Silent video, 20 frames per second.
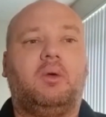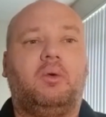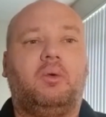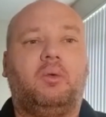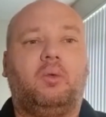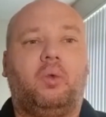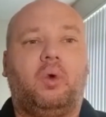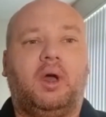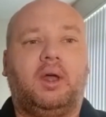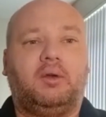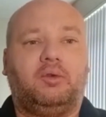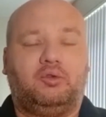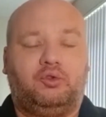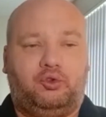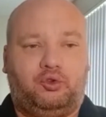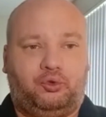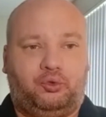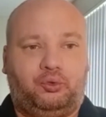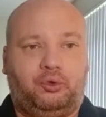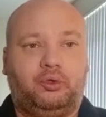what
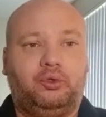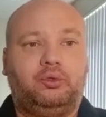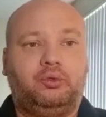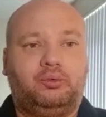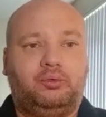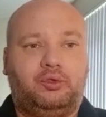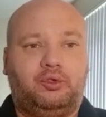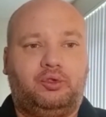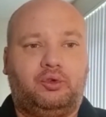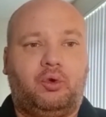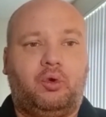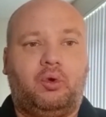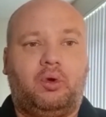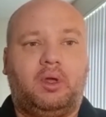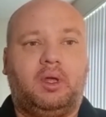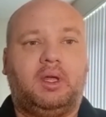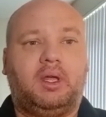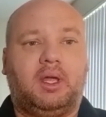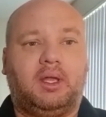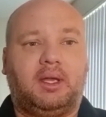true
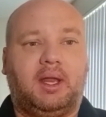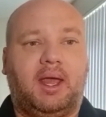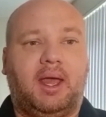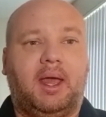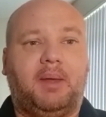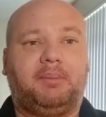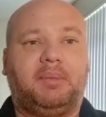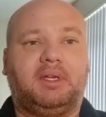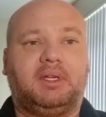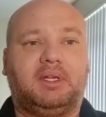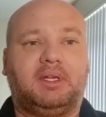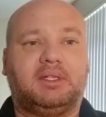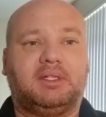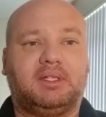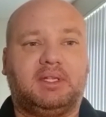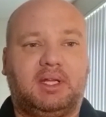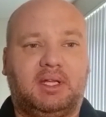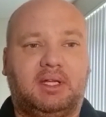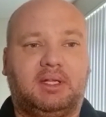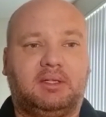joy and happiness
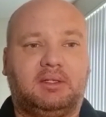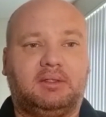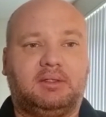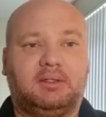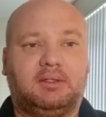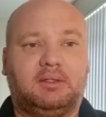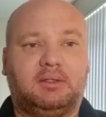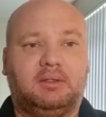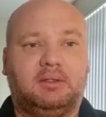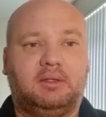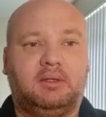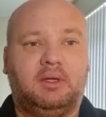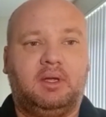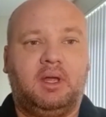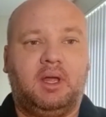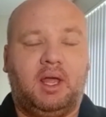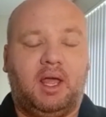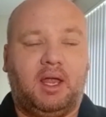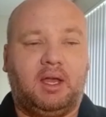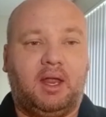is
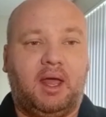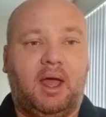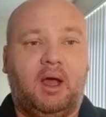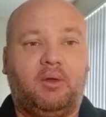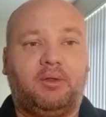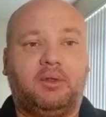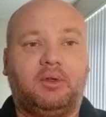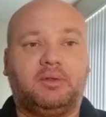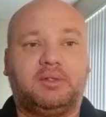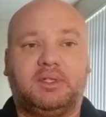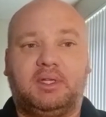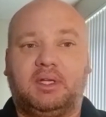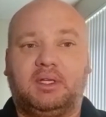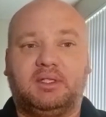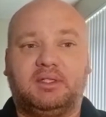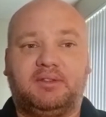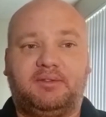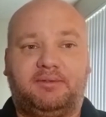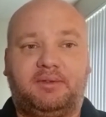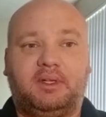and how those things
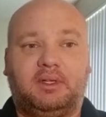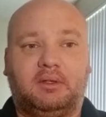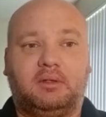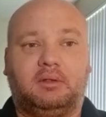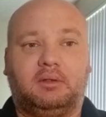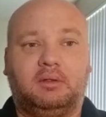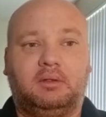feel